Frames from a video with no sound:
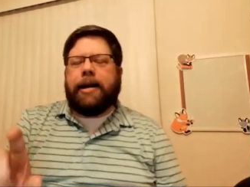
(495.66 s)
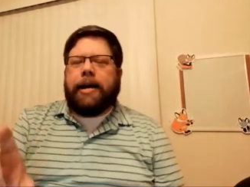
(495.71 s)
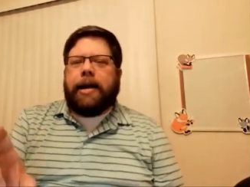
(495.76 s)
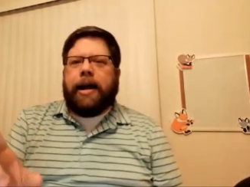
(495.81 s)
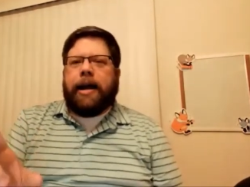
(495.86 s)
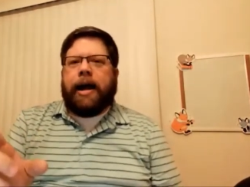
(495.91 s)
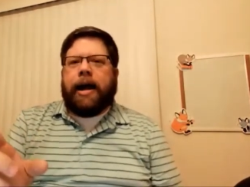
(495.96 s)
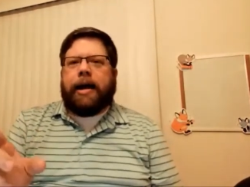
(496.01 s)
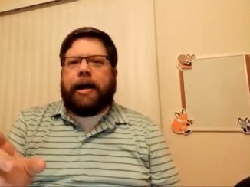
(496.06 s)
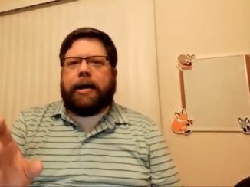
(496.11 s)

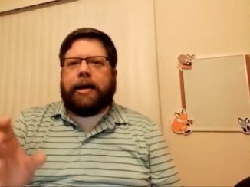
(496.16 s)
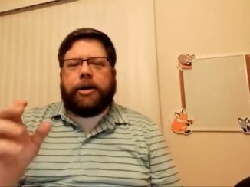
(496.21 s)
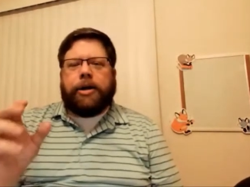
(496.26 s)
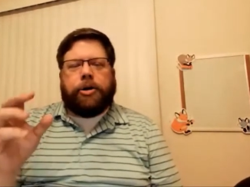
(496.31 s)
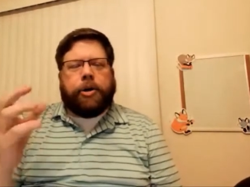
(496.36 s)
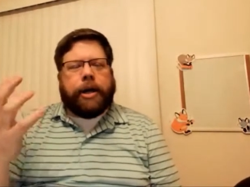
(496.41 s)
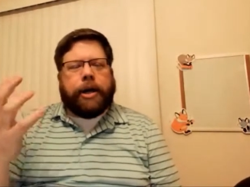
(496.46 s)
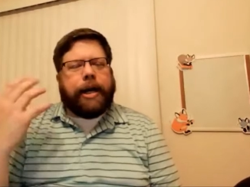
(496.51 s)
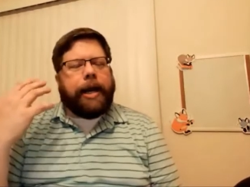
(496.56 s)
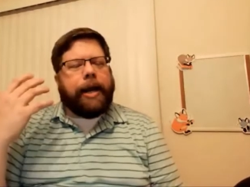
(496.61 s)
uh, you
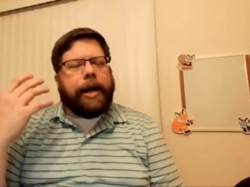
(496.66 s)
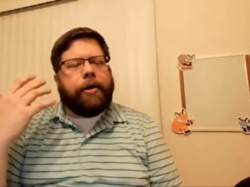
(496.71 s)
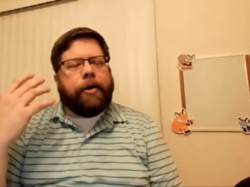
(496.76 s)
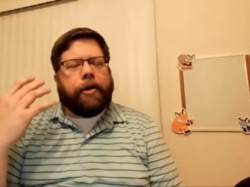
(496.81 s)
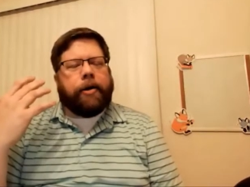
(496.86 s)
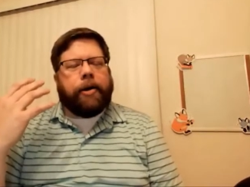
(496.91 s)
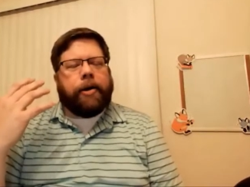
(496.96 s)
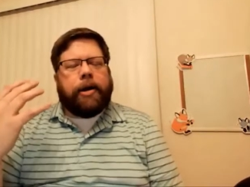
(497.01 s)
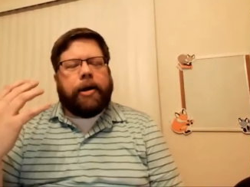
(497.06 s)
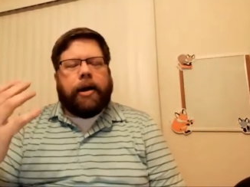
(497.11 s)
could
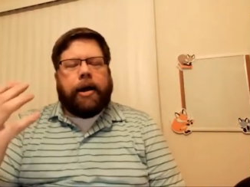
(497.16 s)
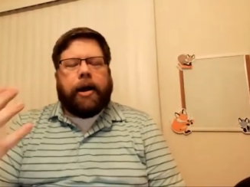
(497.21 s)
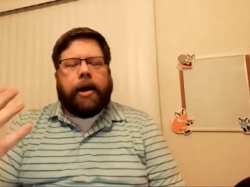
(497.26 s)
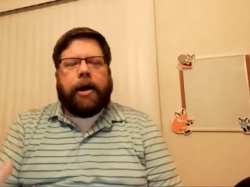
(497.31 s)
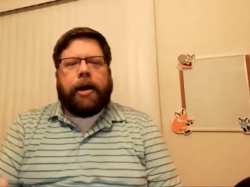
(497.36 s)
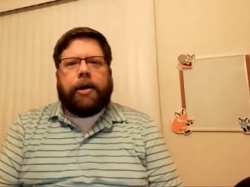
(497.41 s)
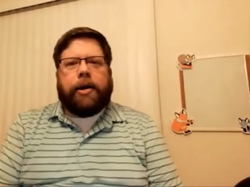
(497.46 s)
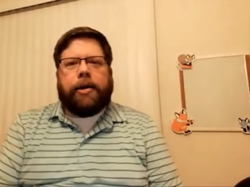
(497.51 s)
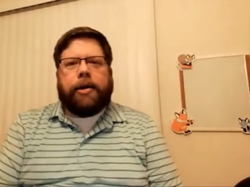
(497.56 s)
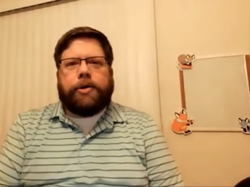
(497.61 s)
hear
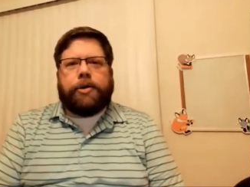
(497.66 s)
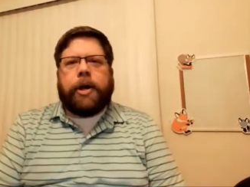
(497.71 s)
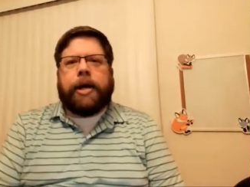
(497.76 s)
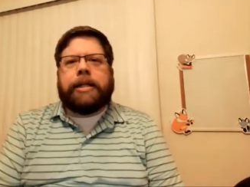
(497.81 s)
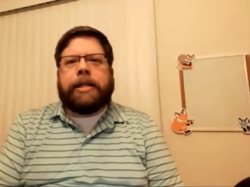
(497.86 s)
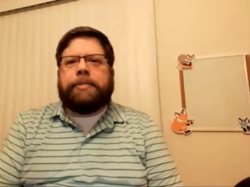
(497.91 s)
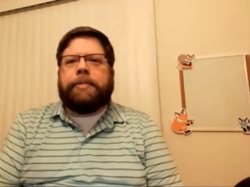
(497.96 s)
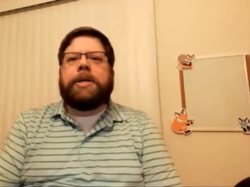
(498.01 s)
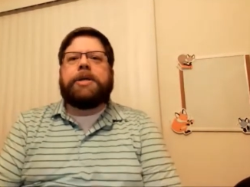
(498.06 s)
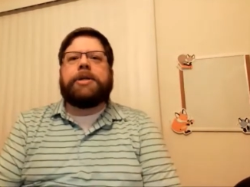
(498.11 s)
uh, the
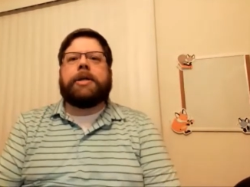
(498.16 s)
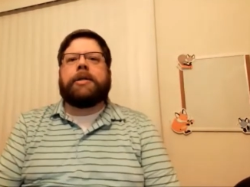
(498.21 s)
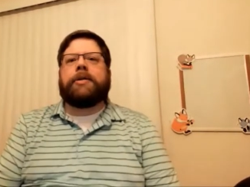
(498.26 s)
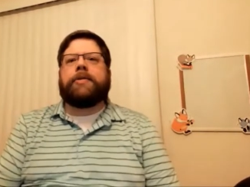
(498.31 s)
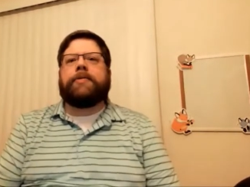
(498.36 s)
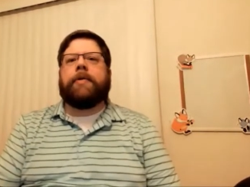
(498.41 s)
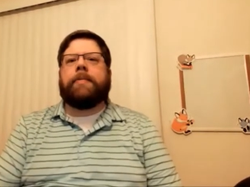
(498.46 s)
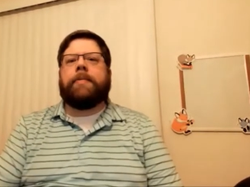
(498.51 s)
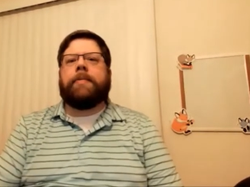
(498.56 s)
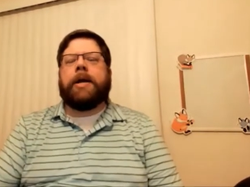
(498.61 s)
transmissions
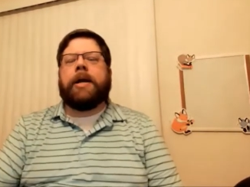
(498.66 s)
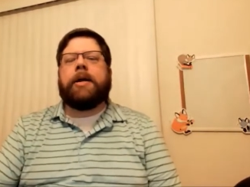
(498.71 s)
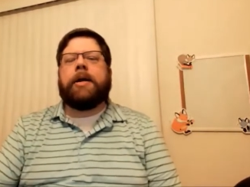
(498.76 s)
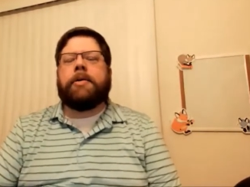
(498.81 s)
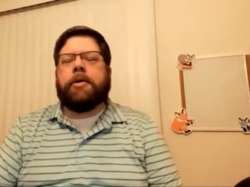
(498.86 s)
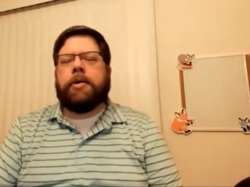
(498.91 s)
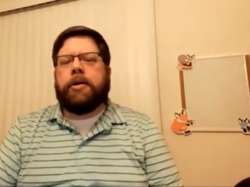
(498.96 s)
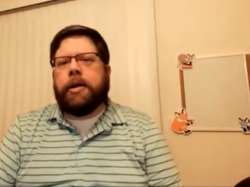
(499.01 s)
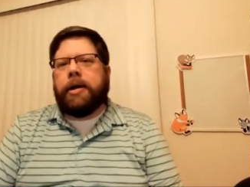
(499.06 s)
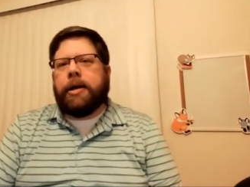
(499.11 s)
from the
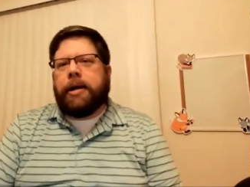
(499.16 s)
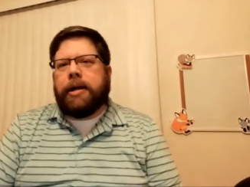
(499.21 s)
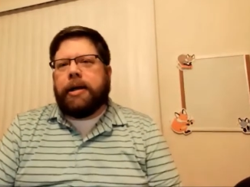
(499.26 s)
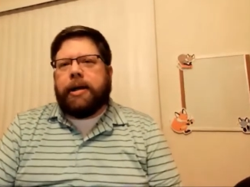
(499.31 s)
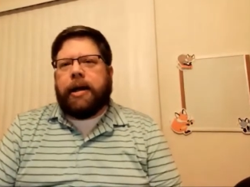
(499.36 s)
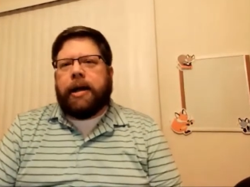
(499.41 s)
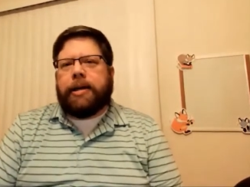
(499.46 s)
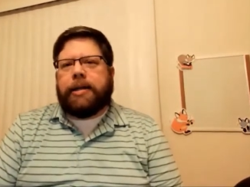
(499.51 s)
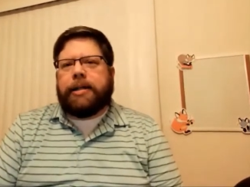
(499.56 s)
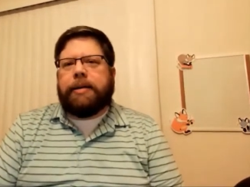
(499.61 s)
other
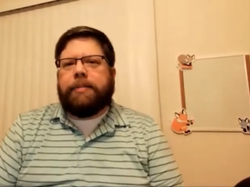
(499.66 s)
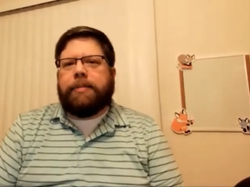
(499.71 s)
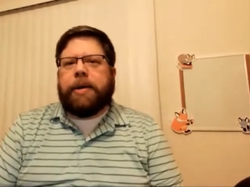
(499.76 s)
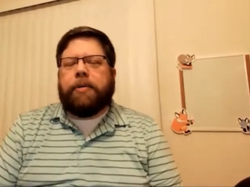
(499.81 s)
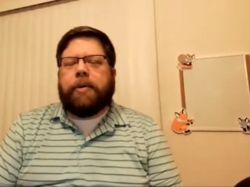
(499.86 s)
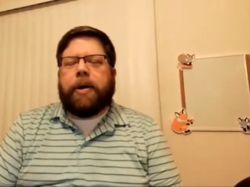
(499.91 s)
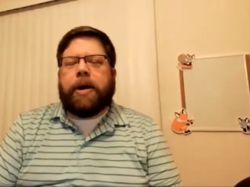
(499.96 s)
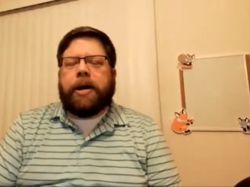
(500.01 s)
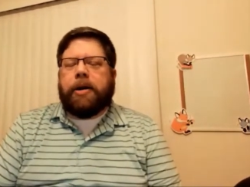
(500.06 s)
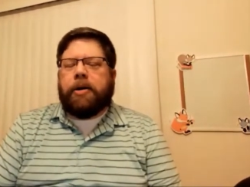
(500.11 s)
uh, cb
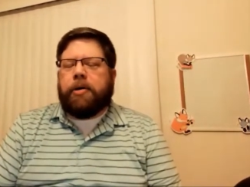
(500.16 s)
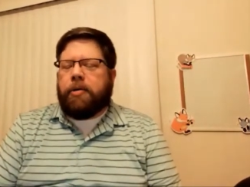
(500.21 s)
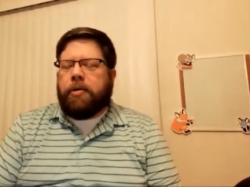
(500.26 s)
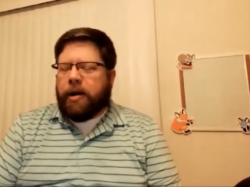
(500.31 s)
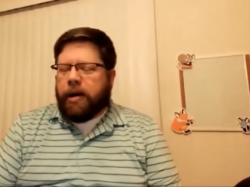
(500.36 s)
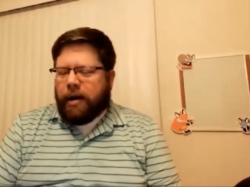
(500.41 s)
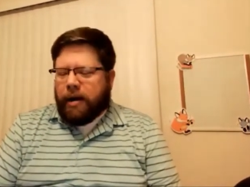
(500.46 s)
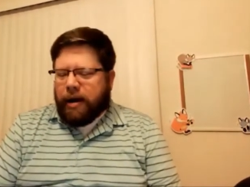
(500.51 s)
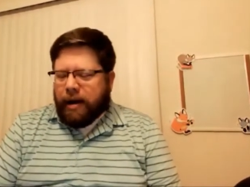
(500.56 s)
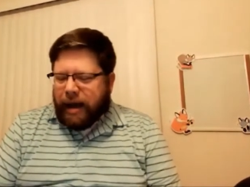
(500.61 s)
radio
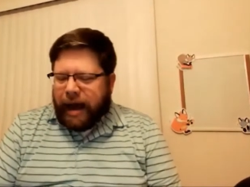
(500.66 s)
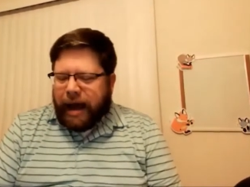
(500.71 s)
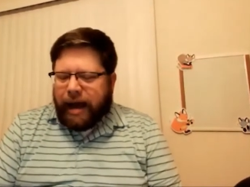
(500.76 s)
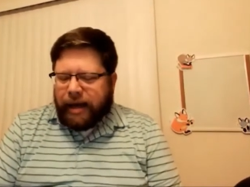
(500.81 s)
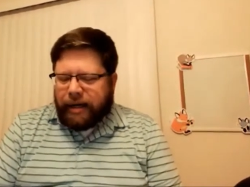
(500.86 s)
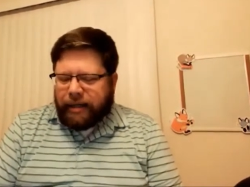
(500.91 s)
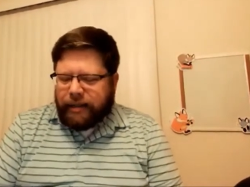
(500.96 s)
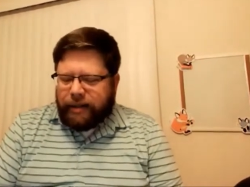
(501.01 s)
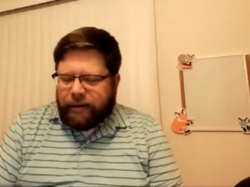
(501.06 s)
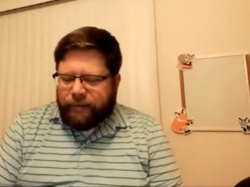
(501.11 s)
uh,
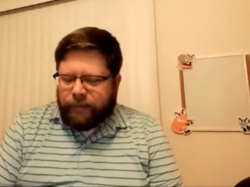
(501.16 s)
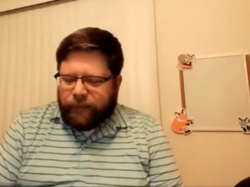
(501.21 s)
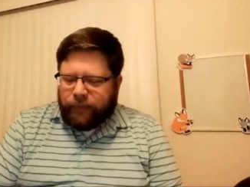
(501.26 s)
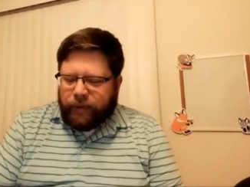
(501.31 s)
guys